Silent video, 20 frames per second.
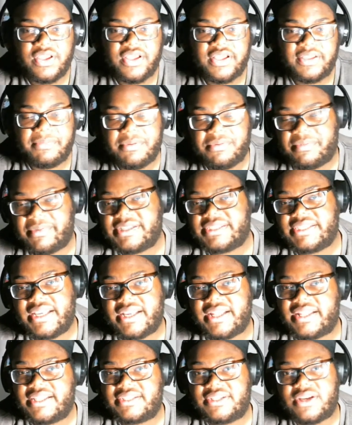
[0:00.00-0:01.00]
People may say
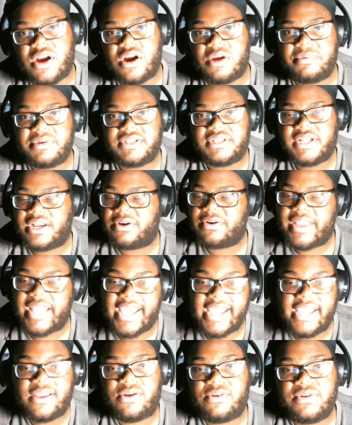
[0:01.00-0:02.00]
it's garbage, they're gonna
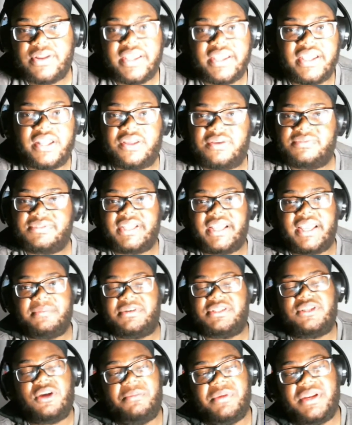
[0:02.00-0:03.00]
hate on it. You know what I'm saying? But
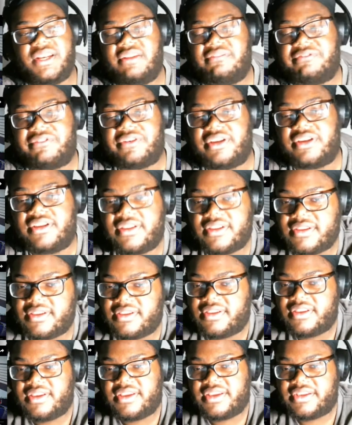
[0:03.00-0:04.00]
it's gonna be different.
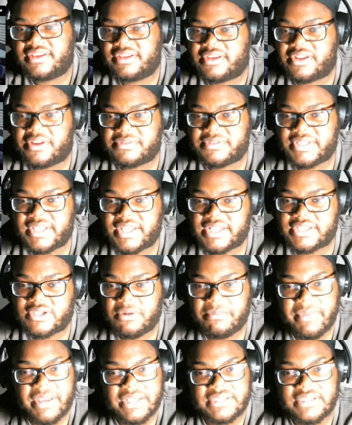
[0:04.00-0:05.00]
You know what I'm saying? It's
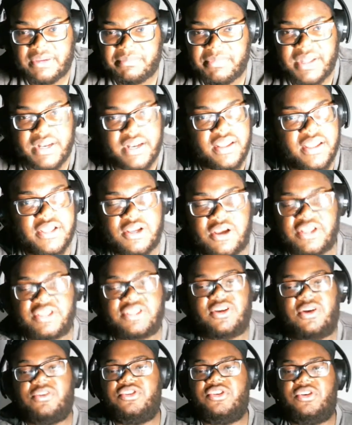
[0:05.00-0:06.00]
gonna make something. It's
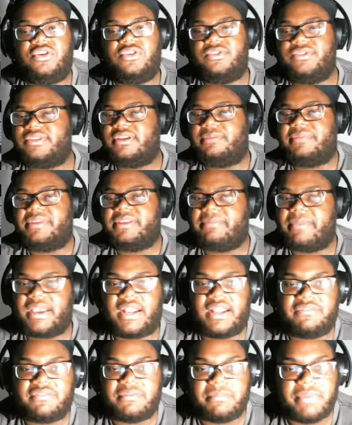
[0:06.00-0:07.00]
gonna you're gonna do something to make
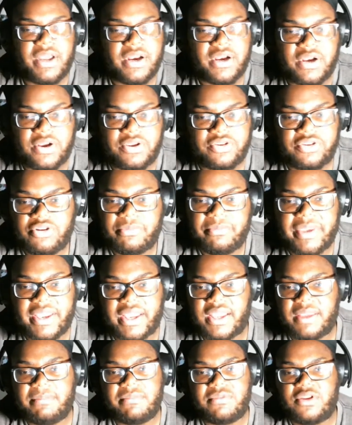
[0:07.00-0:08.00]
it even better. You're gonna make
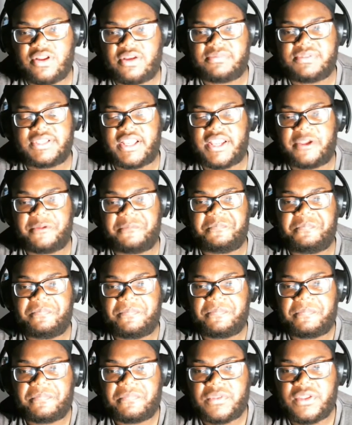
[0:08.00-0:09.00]
it. You know what I'm saying?
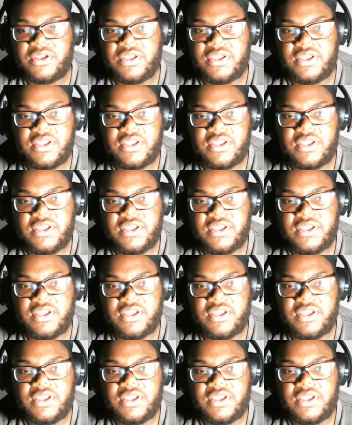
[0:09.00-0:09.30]
Literally,